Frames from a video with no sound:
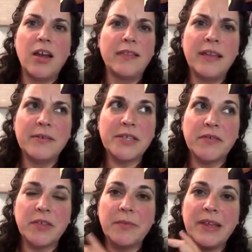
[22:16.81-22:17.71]
I think it was
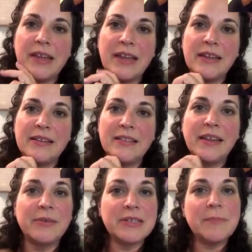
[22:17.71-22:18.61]
over the weekend,
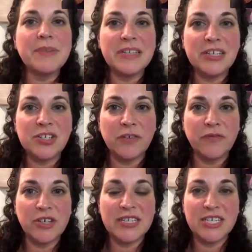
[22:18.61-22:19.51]
there was a potential
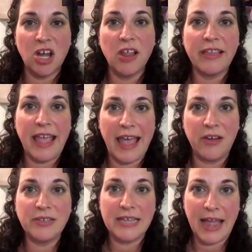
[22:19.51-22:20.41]
for a stalling
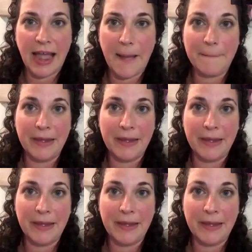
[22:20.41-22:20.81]
out to happen.